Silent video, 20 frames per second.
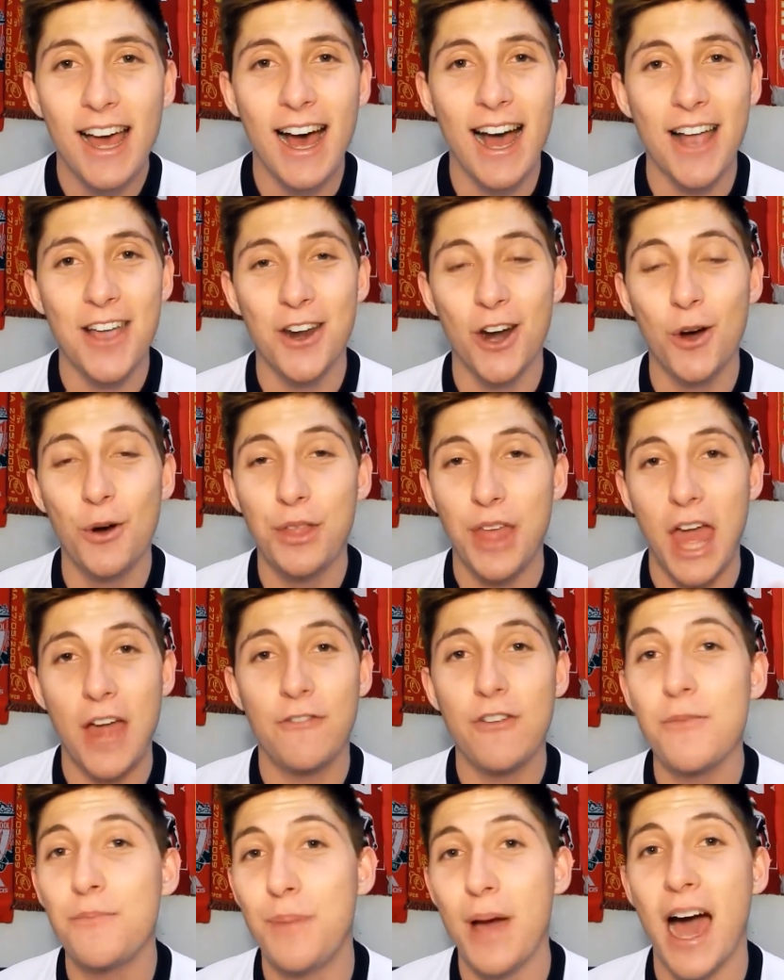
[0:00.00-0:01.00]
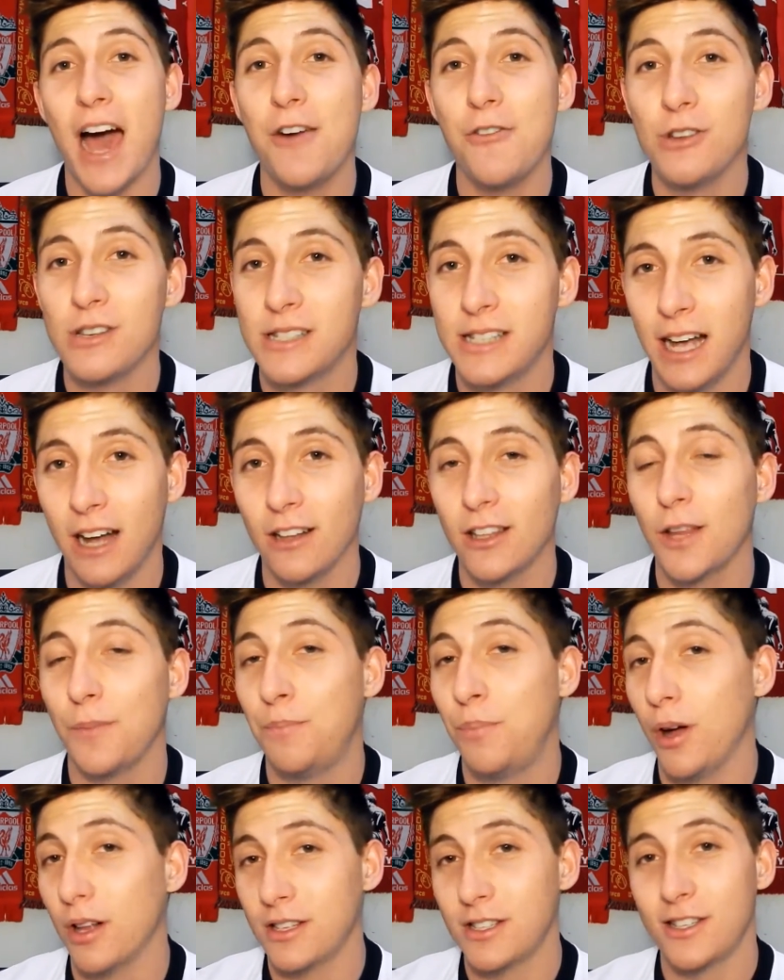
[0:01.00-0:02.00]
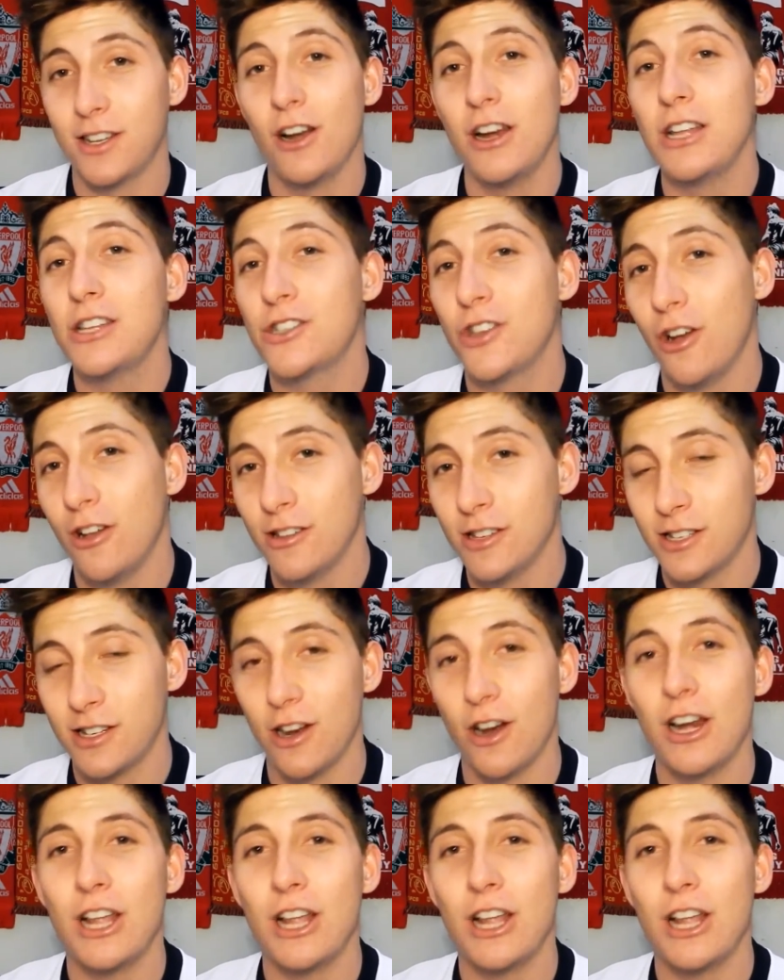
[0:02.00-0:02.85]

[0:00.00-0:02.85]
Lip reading: And, with every bad result, the pot slowly turns.